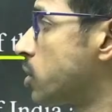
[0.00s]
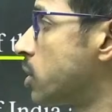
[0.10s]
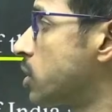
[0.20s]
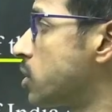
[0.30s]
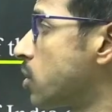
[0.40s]
This
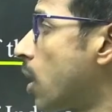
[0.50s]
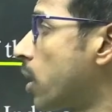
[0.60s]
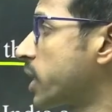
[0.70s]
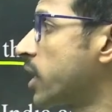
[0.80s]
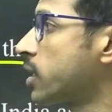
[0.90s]
is not
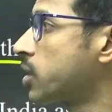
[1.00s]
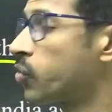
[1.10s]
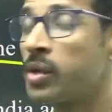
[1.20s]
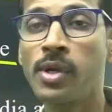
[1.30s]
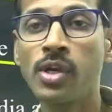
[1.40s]
correct. Why?
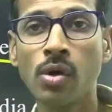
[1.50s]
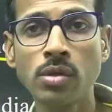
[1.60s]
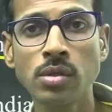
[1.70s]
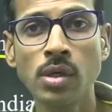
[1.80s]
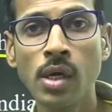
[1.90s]

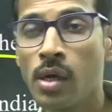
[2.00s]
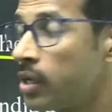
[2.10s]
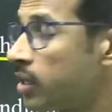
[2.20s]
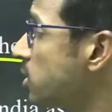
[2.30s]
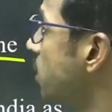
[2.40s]
Because it
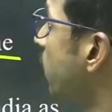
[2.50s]
is a